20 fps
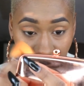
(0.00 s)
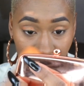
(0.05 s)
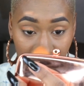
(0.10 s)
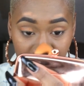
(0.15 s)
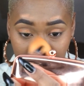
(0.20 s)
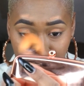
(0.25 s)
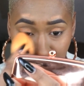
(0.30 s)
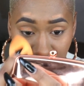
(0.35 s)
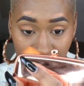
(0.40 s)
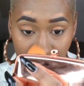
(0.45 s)

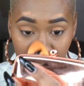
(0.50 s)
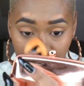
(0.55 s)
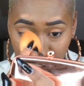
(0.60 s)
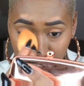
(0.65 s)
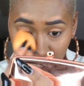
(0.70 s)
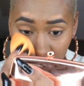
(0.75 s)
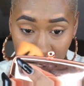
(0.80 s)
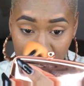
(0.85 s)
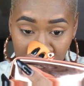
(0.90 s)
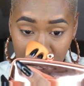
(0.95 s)
if you didn't
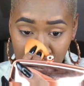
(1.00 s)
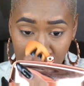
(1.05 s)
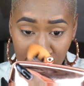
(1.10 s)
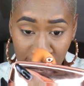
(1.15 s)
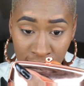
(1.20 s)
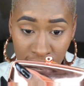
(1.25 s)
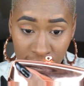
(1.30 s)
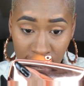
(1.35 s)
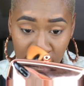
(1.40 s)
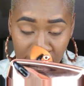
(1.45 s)
want it to
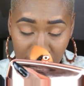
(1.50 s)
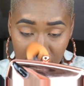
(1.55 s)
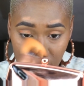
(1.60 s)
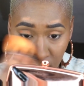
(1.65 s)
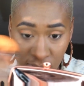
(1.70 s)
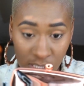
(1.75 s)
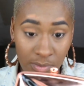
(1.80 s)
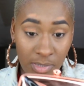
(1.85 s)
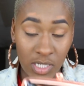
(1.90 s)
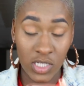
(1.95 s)
look
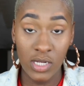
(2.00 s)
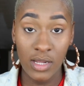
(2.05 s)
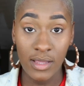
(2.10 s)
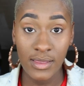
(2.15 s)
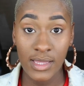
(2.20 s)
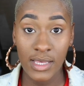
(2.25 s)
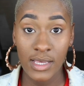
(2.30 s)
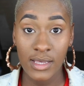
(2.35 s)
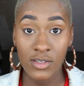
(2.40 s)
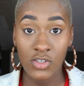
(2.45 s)
so much
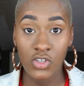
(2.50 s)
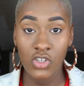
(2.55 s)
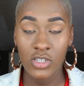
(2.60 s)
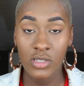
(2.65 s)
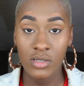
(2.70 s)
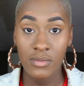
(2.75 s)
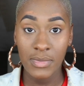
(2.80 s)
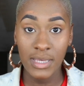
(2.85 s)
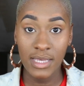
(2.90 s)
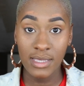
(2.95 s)
like this,
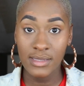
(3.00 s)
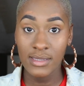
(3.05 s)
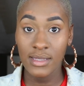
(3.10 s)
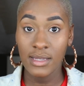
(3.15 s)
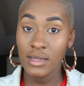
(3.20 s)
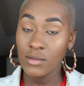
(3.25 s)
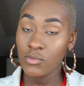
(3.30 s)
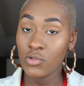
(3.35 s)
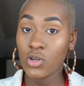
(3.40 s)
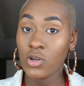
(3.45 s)
just mix the
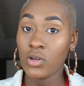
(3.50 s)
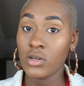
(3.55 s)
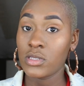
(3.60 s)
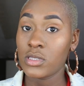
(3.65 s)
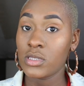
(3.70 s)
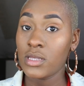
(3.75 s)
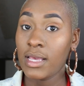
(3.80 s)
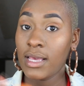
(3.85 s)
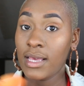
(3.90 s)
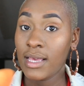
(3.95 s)
lip
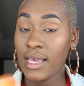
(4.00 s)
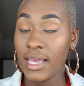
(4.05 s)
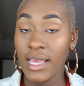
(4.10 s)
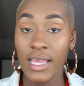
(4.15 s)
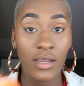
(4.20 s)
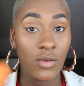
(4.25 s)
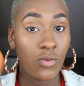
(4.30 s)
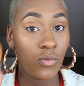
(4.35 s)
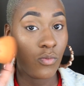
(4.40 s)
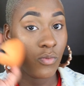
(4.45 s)
gloss
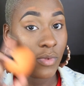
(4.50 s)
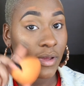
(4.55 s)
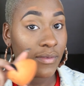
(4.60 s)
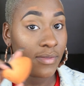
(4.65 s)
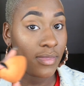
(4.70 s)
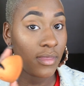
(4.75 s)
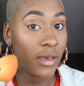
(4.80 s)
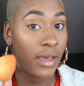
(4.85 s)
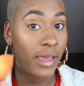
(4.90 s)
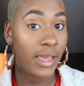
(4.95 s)
in
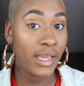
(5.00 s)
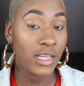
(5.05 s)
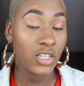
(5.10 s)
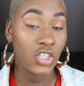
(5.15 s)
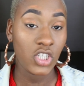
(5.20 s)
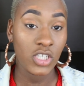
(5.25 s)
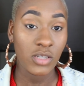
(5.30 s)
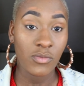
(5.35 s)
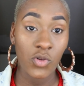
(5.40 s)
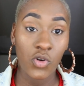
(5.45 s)
with a
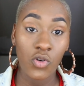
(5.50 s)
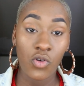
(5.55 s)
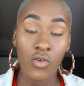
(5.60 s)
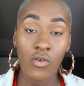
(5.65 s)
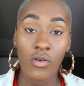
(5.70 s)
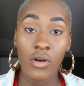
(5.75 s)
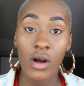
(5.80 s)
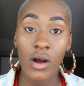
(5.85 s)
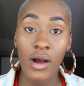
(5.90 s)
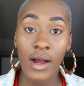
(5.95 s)
shimmer
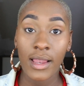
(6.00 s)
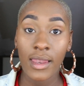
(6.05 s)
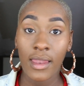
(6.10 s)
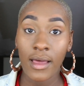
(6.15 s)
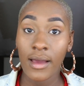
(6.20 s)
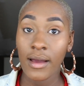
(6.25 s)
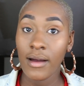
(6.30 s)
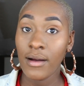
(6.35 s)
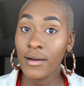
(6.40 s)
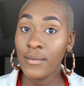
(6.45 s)
or a
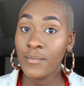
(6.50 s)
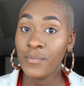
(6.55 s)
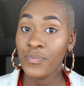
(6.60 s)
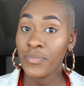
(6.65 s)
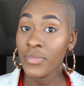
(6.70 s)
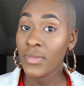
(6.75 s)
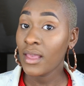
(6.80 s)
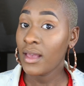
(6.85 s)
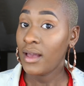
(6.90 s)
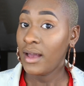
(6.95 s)
highlighter
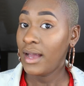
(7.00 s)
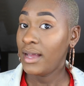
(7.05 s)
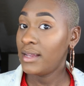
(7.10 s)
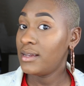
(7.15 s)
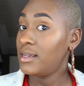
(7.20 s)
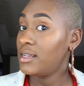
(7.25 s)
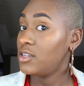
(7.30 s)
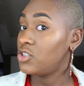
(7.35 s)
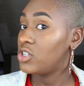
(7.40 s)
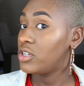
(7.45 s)

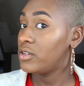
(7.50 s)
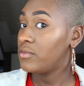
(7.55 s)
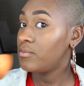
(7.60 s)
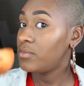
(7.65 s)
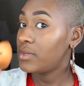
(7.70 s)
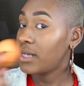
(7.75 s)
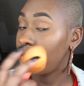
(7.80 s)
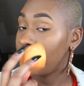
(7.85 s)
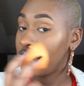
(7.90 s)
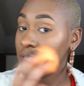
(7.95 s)
and literally
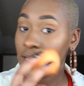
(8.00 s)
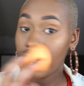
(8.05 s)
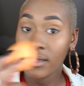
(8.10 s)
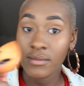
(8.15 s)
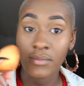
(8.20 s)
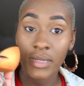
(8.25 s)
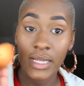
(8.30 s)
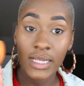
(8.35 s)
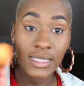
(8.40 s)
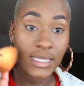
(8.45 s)
dab it
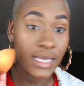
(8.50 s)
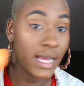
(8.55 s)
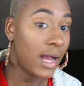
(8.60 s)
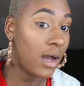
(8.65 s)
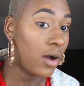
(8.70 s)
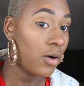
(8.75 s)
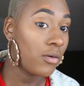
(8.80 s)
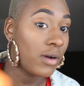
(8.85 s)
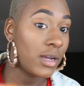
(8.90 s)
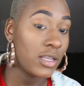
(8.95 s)
and blend it
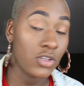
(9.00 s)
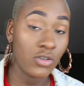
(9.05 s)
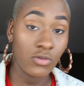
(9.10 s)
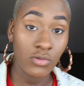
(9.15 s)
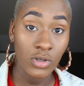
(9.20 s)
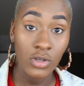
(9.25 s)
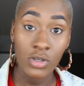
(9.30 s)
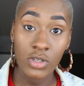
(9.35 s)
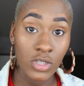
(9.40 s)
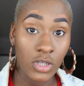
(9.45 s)
out, and you'll
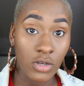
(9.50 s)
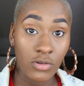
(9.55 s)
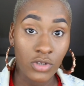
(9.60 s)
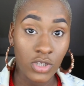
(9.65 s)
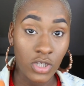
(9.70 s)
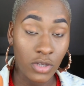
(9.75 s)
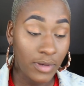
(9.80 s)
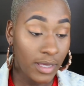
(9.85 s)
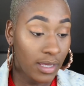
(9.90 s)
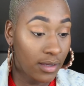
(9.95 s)
look so
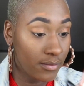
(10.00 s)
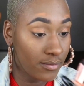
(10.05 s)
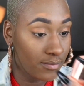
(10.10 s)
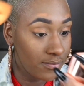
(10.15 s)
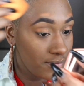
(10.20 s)
dewy.